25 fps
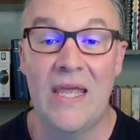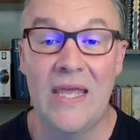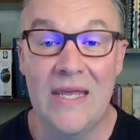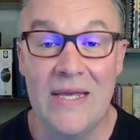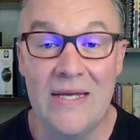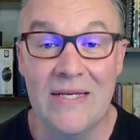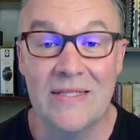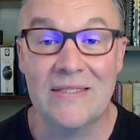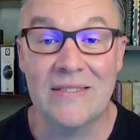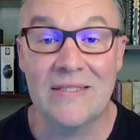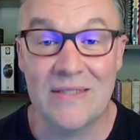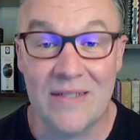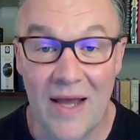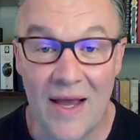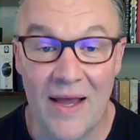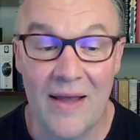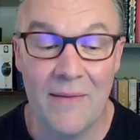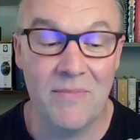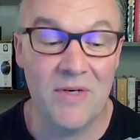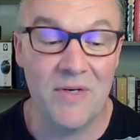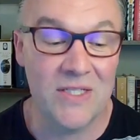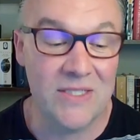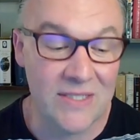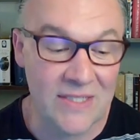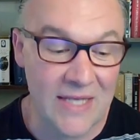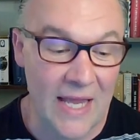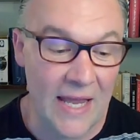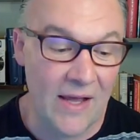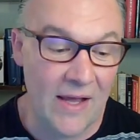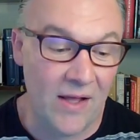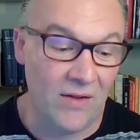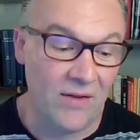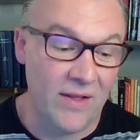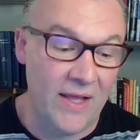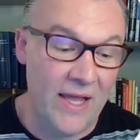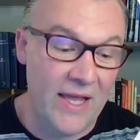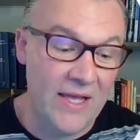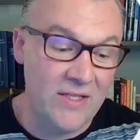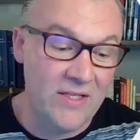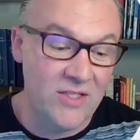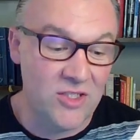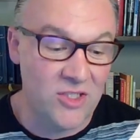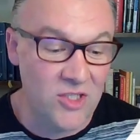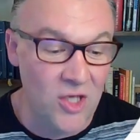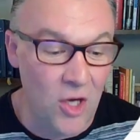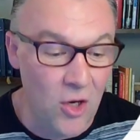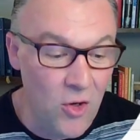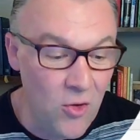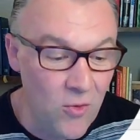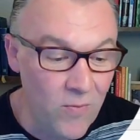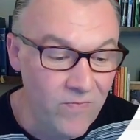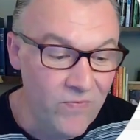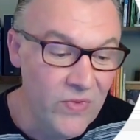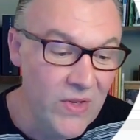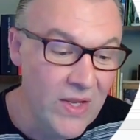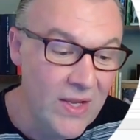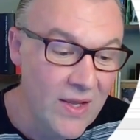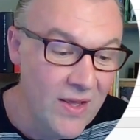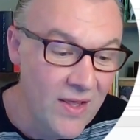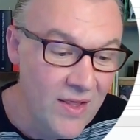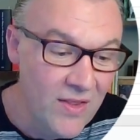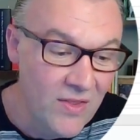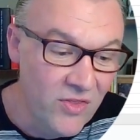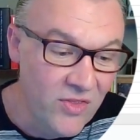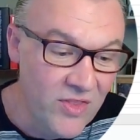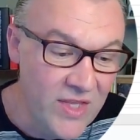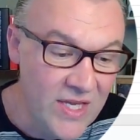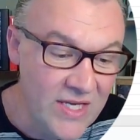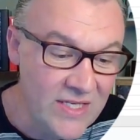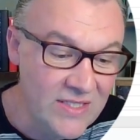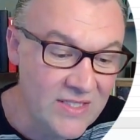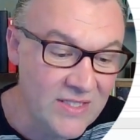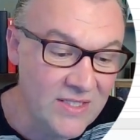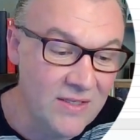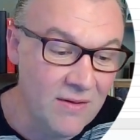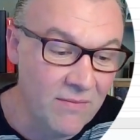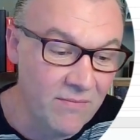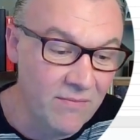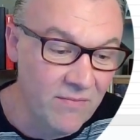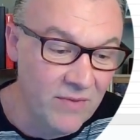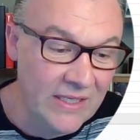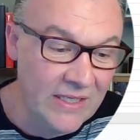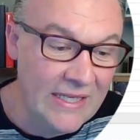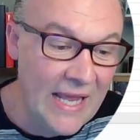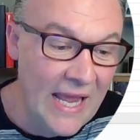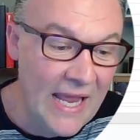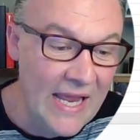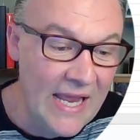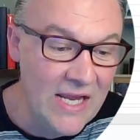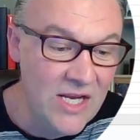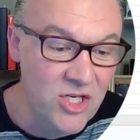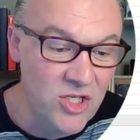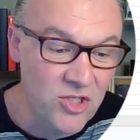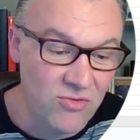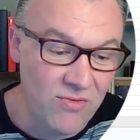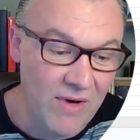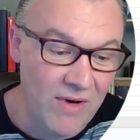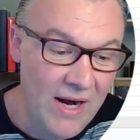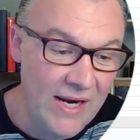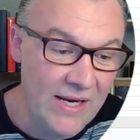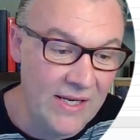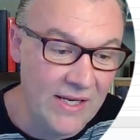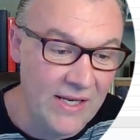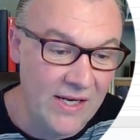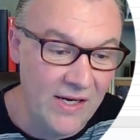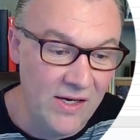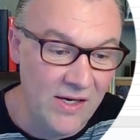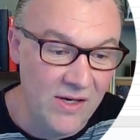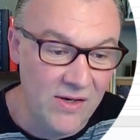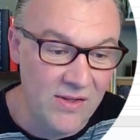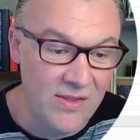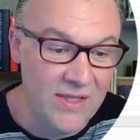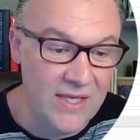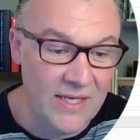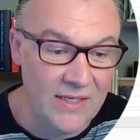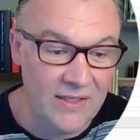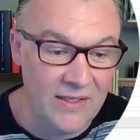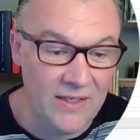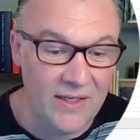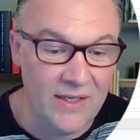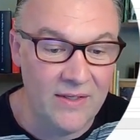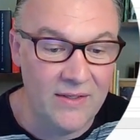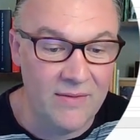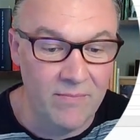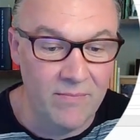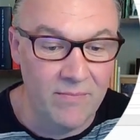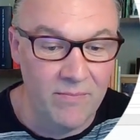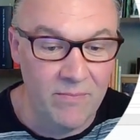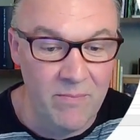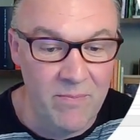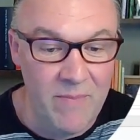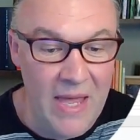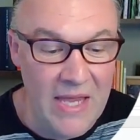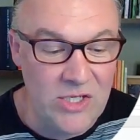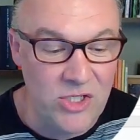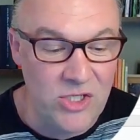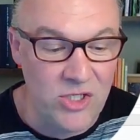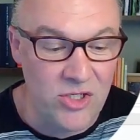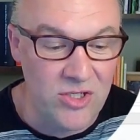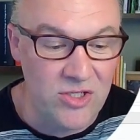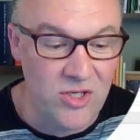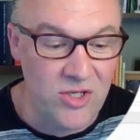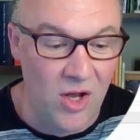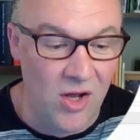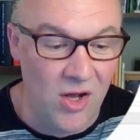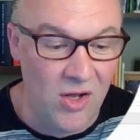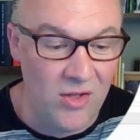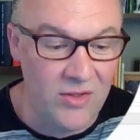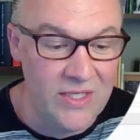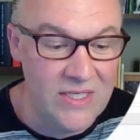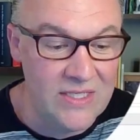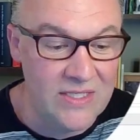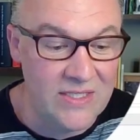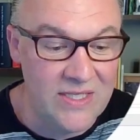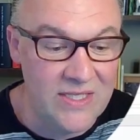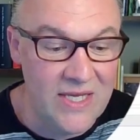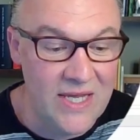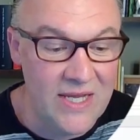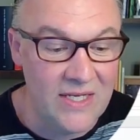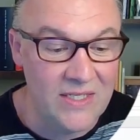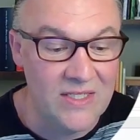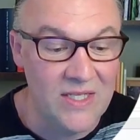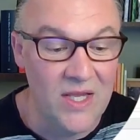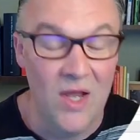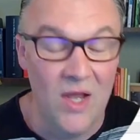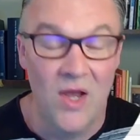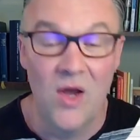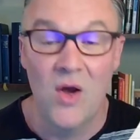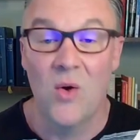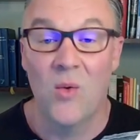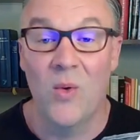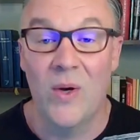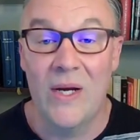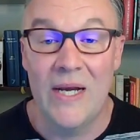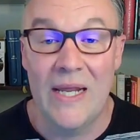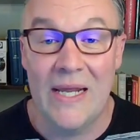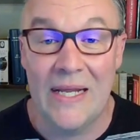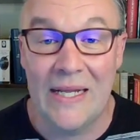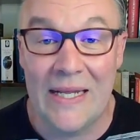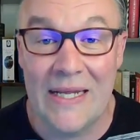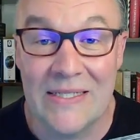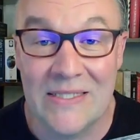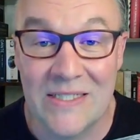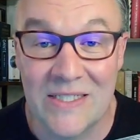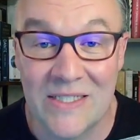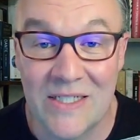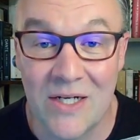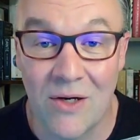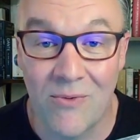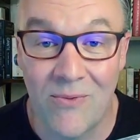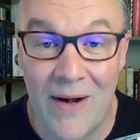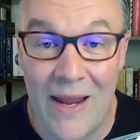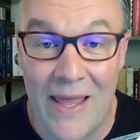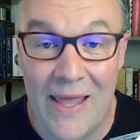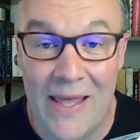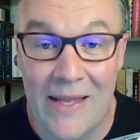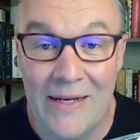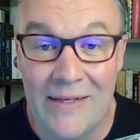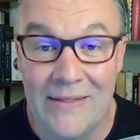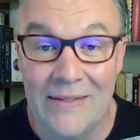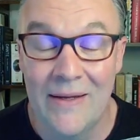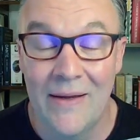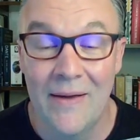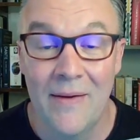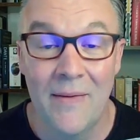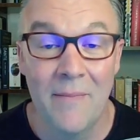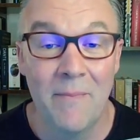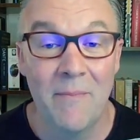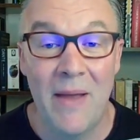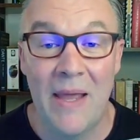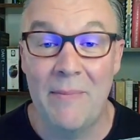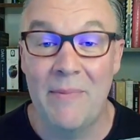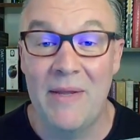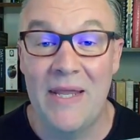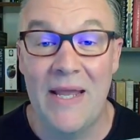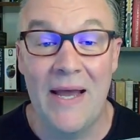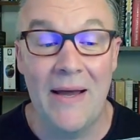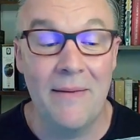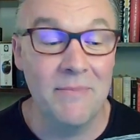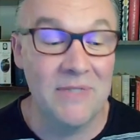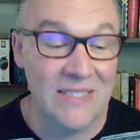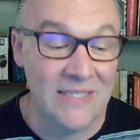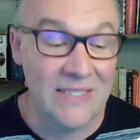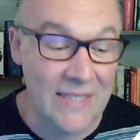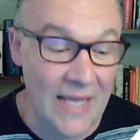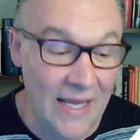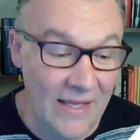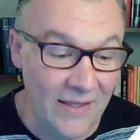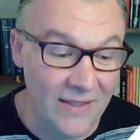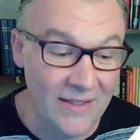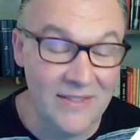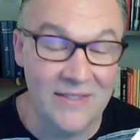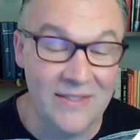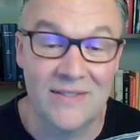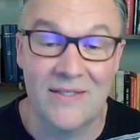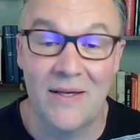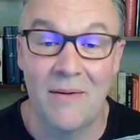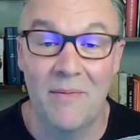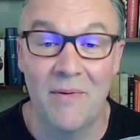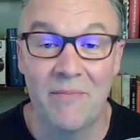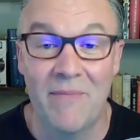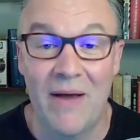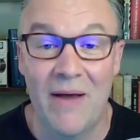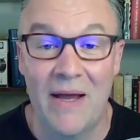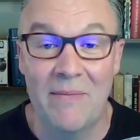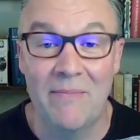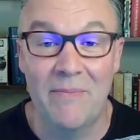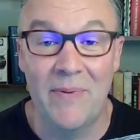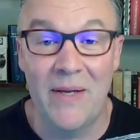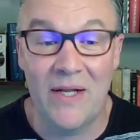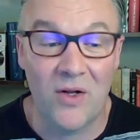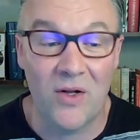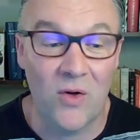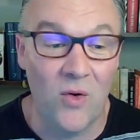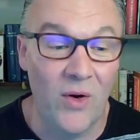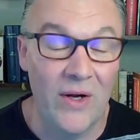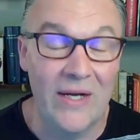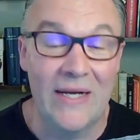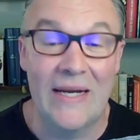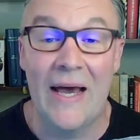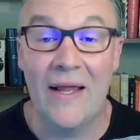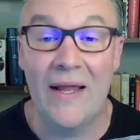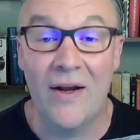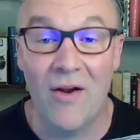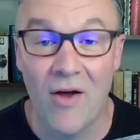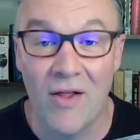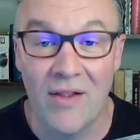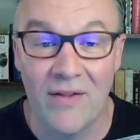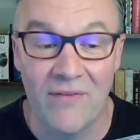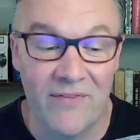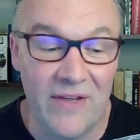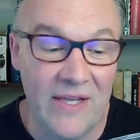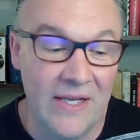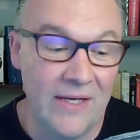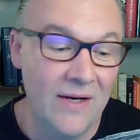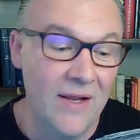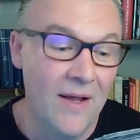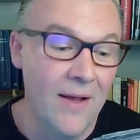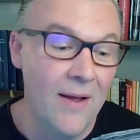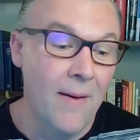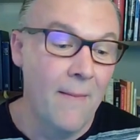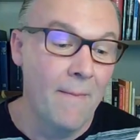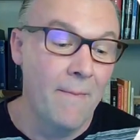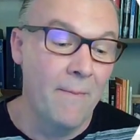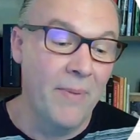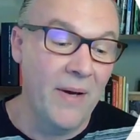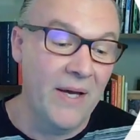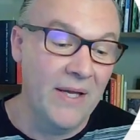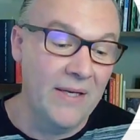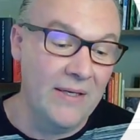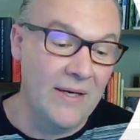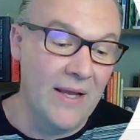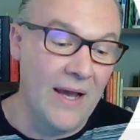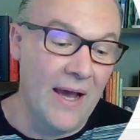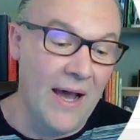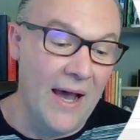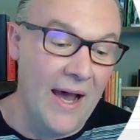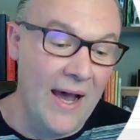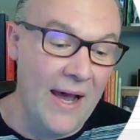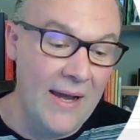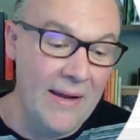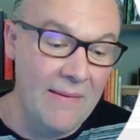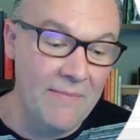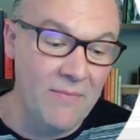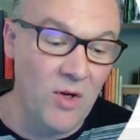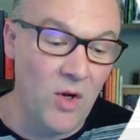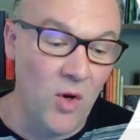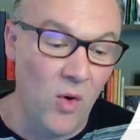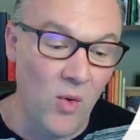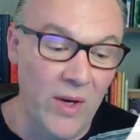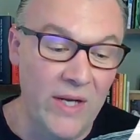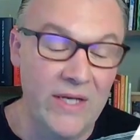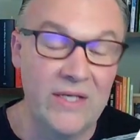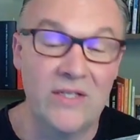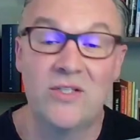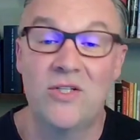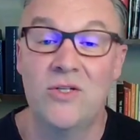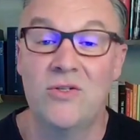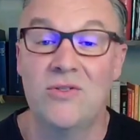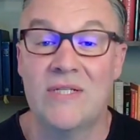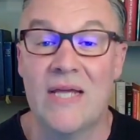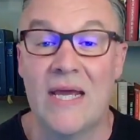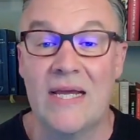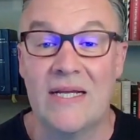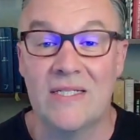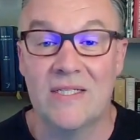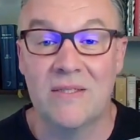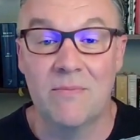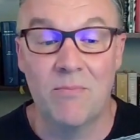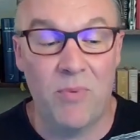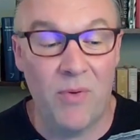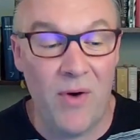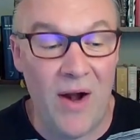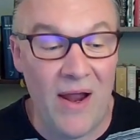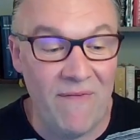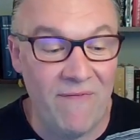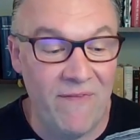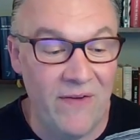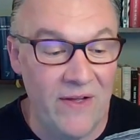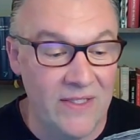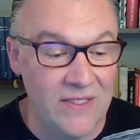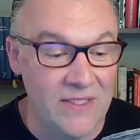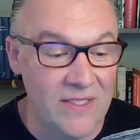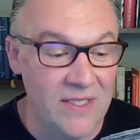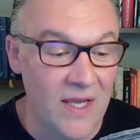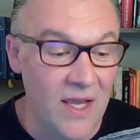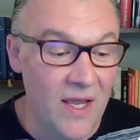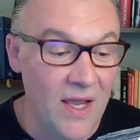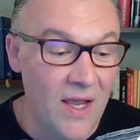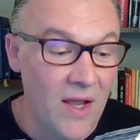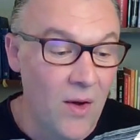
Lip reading: it's time to sell. And so this gauge right here that measures all these things, when it gets to red, maybe I'm selling some of my Bitcoin, not all of it, but I'm going to take some profits.